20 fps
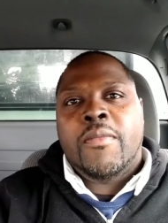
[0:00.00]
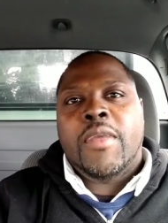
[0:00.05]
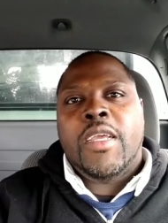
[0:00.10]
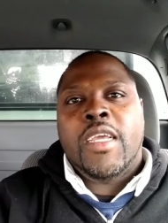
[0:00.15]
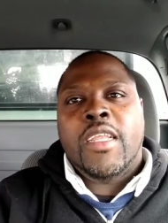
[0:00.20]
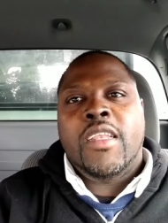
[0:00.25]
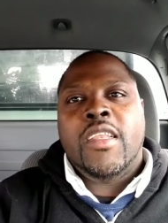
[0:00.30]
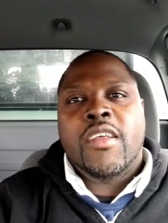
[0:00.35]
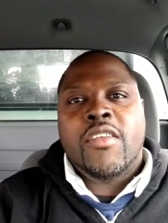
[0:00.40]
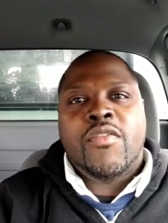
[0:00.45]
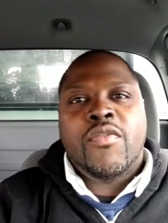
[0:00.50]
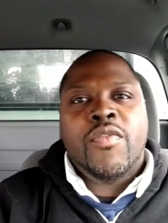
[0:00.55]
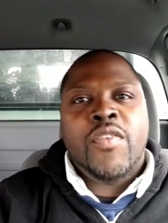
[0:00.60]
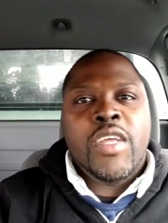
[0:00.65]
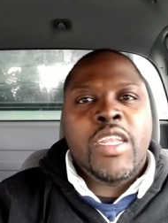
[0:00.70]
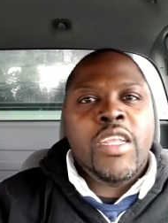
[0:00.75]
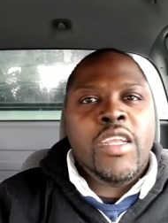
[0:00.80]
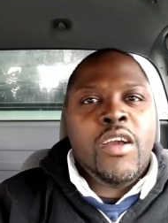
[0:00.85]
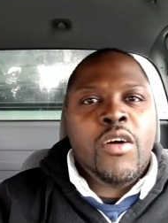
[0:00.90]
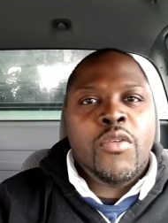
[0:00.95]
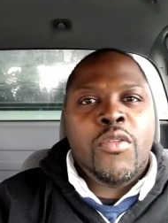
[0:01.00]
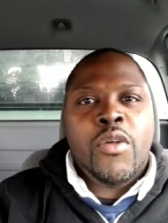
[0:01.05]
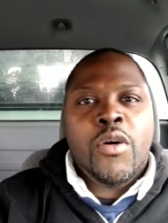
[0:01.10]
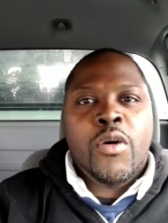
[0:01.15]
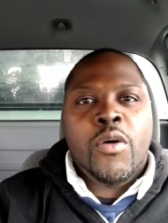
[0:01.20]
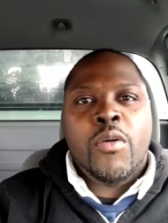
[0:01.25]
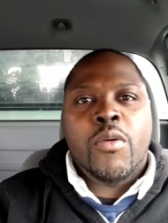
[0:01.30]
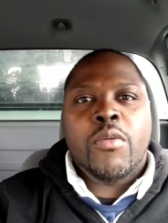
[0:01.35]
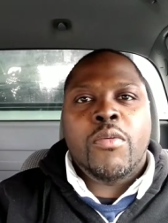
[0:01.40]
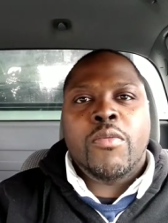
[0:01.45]
In this video
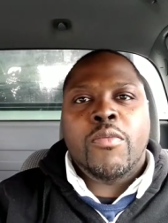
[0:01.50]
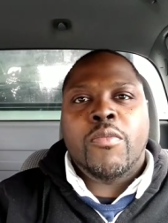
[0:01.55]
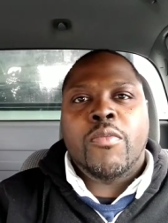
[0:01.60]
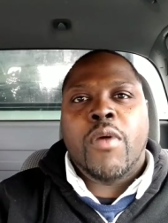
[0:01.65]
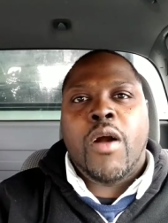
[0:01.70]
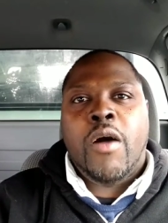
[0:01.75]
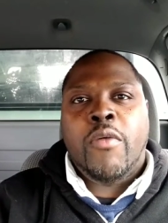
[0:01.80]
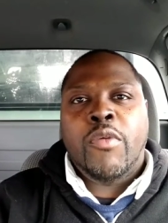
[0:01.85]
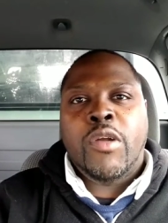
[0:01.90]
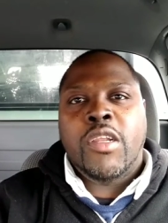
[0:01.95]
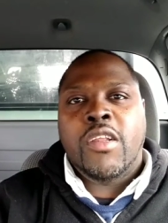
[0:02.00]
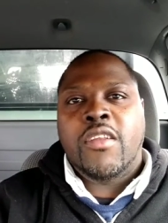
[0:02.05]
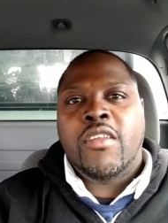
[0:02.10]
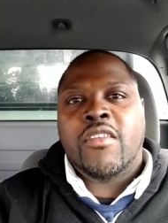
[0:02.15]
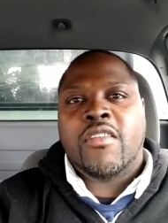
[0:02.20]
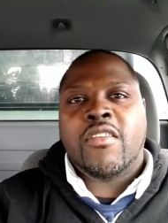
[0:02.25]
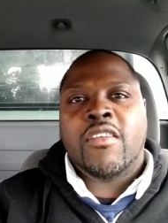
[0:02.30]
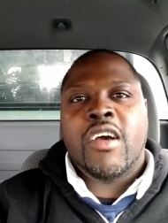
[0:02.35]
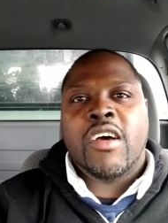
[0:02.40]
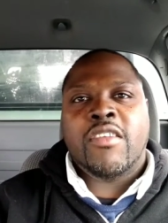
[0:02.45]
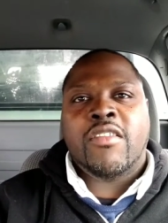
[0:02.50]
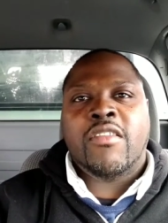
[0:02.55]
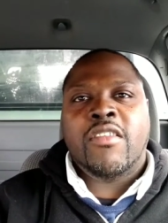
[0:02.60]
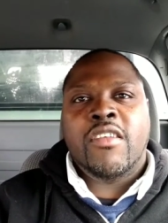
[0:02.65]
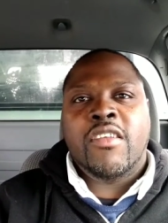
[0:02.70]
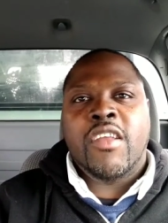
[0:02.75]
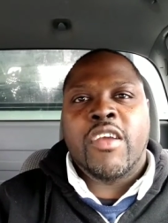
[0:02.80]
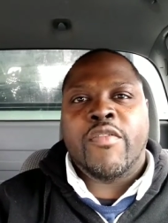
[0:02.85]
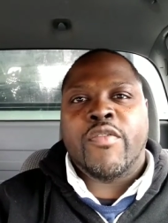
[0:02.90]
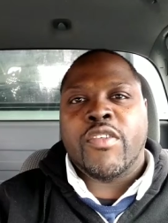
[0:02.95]
though, I want to discuss the
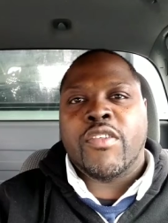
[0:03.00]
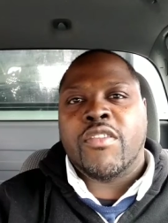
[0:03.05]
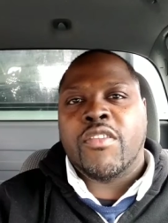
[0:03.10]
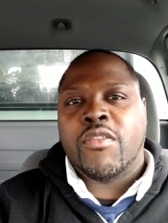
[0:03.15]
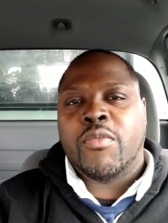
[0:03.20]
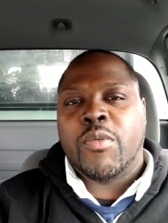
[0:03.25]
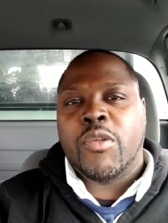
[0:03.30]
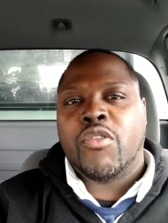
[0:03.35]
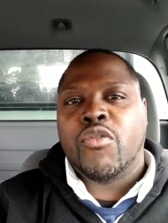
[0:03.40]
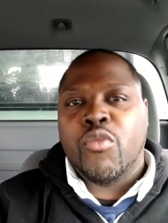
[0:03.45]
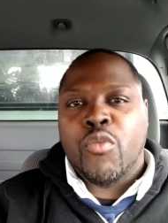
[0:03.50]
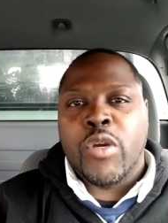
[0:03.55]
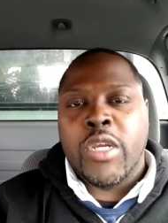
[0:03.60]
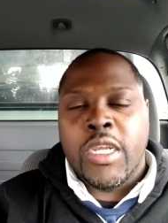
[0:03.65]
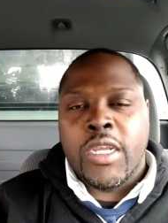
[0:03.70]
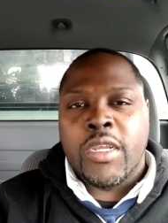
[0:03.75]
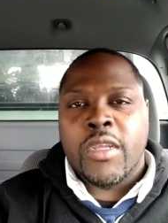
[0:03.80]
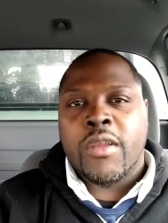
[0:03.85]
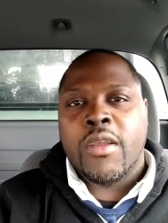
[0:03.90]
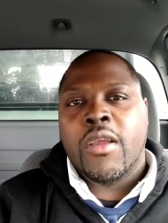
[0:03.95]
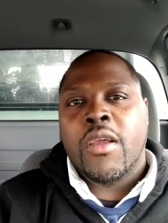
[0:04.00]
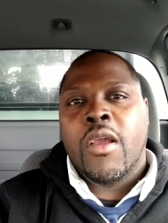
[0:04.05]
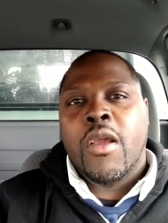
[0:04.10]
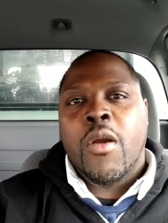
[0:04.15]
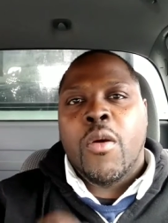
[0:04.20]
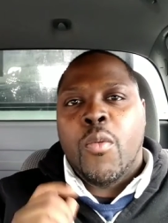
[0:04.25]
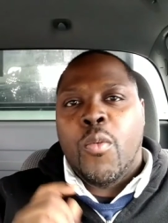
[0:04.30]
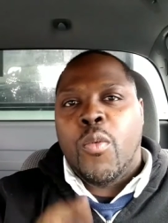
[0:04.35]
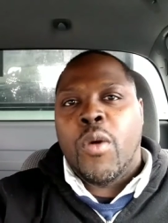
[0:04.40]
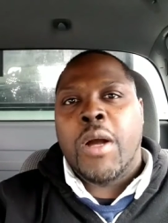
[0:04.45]
differences between
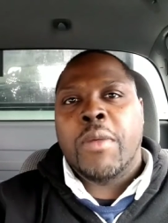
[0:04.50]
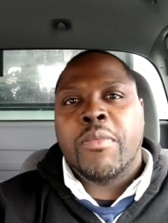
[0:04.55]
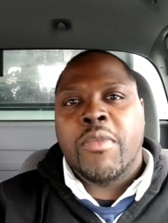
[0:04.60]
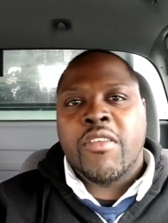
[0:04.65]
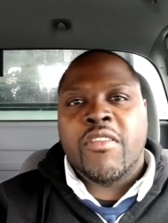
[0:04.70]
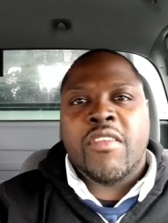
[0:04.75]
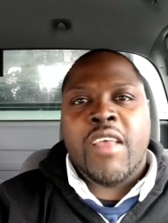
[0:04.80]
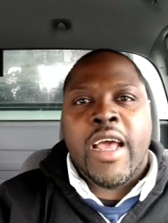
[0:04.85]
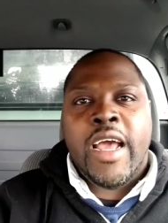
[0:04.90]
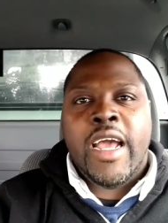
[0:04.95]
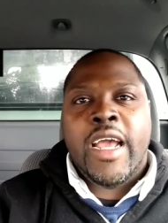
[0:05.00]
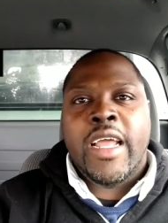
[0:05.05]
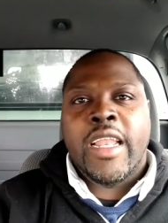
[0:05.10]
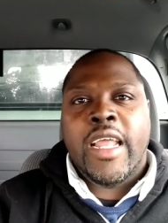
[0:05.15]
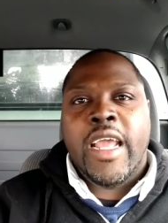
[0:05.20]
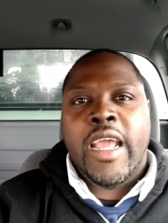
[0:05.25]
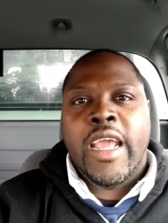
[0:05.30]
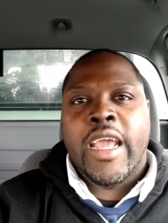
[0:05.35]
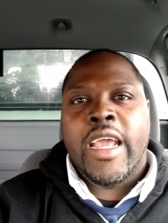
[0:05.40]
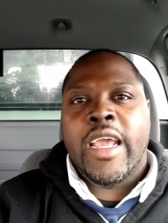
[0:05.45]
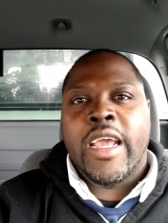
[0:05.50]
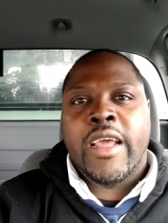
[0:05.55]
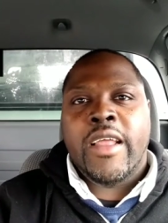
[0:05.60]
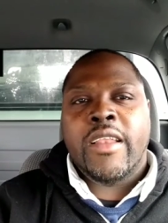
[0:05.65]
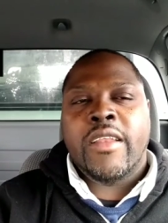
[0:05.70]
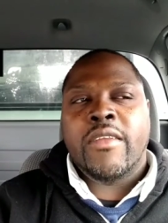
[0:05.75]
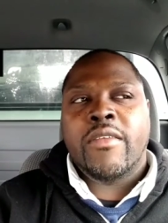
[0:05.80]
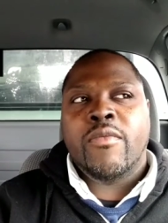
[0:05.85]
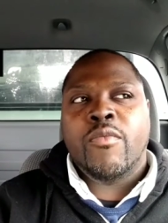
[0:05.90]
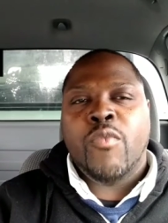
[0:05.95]
web design
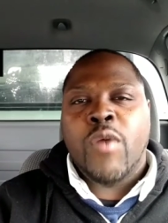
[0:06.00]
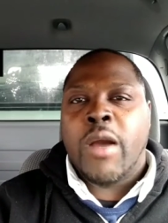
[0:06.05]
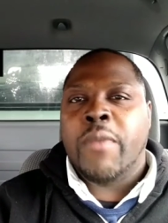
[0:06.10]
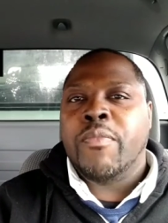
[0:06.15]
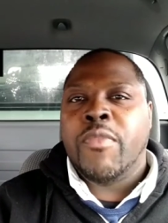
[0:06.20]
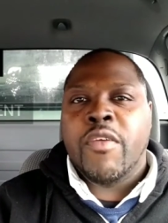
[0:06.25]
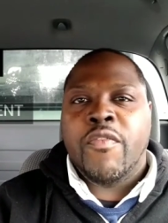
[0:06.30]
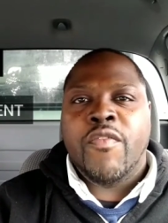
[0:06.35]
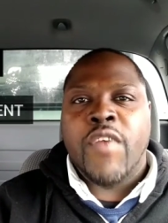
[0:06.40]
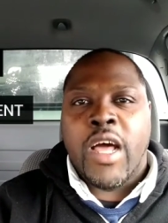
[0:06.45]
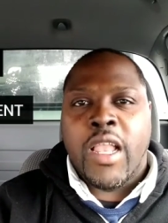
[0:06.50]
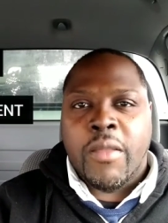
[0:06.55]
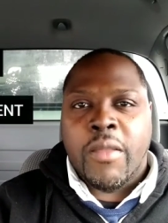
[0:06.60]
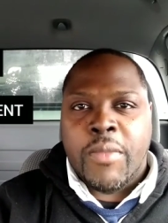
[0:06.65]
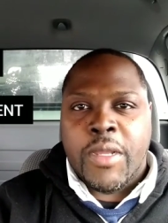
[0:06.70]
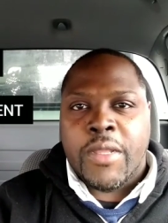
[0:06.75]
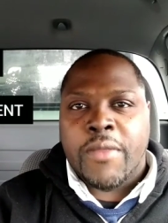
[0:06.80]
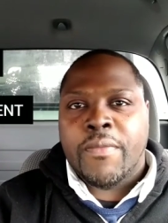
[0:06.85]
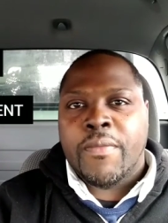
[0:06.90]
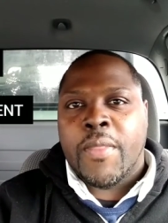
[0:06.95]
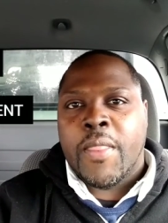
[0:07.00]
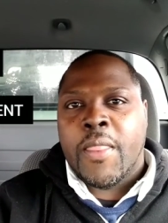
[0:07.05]
and web development.